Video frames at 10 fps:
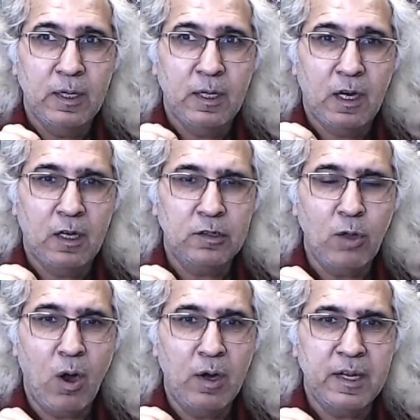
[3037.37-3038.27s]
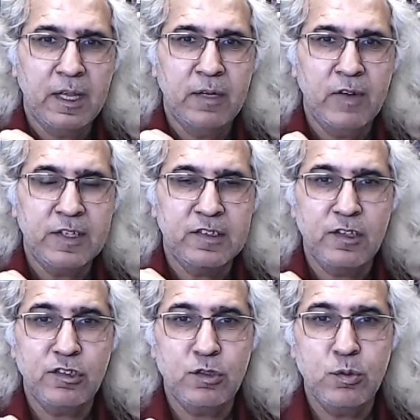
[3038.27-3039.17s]
a thought in which the
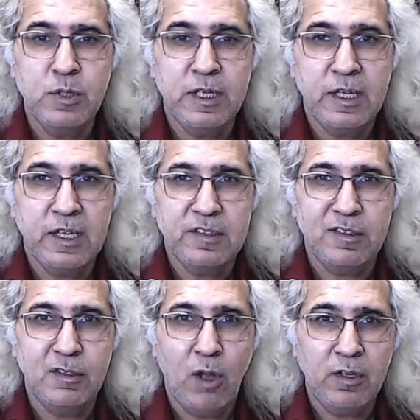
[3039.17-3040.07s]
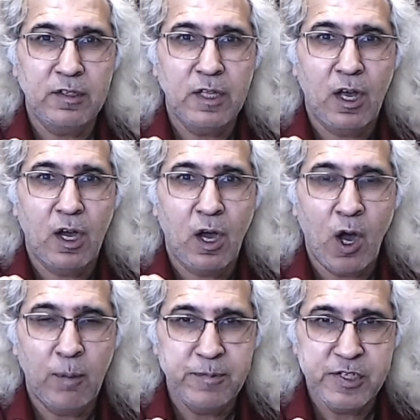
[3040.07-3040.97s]
student is not the
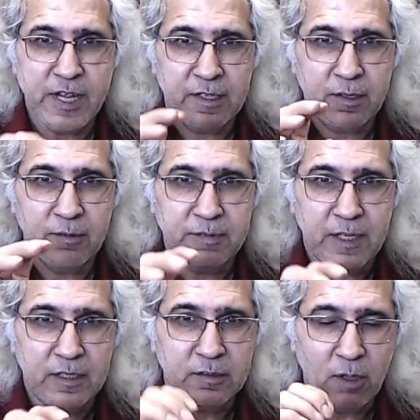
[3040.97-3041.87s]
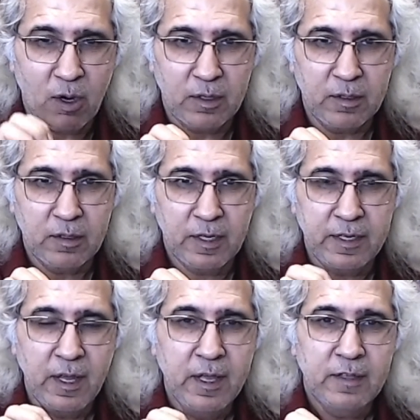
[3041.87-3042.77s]
object of that thought, right?
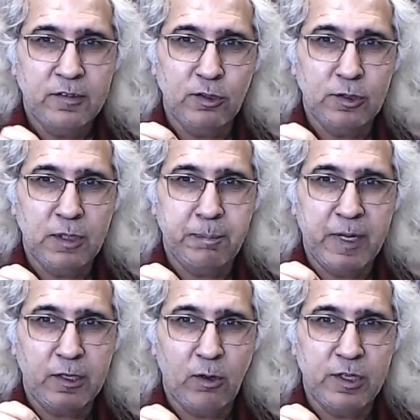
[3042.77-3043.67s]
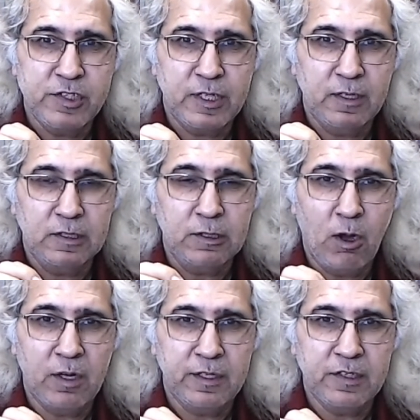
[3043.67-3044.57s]
So the pedagogical
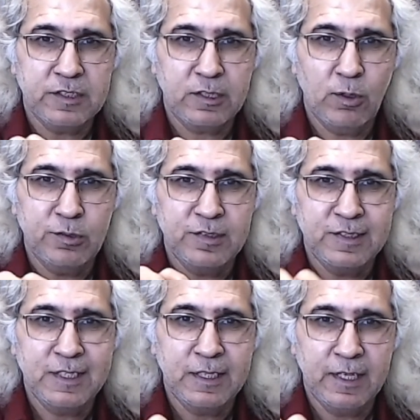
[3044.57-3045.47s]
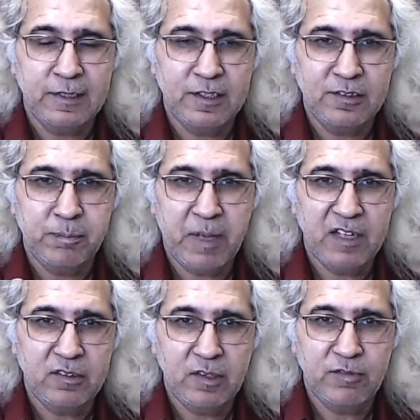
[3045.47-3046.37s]
thought doesn't go seeking this
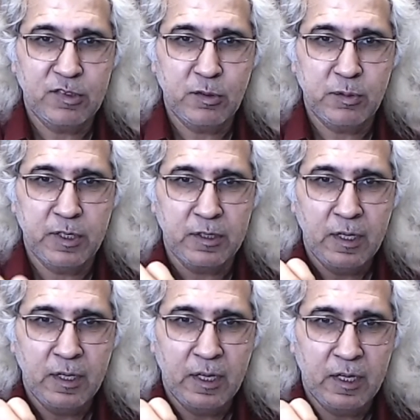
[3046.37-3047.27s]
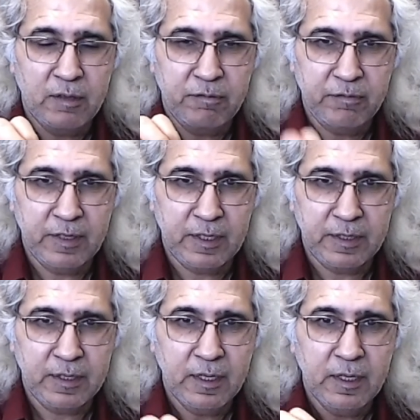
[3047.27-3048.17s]
passive student and fill
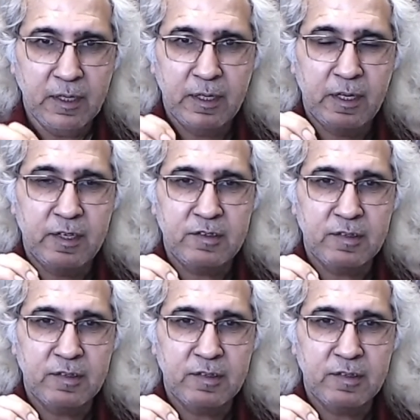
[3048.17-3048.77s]
it. It's